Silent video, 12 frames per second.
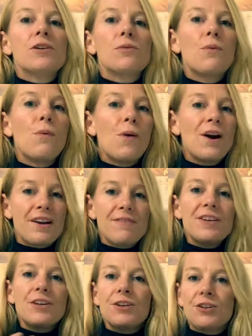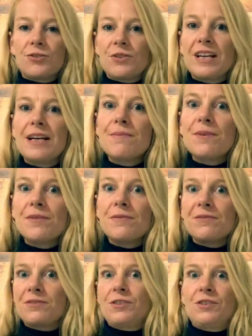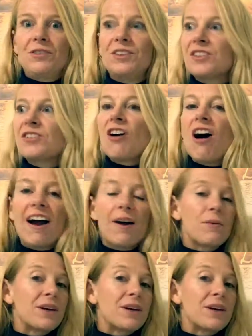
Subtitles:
whatever you dream of desire,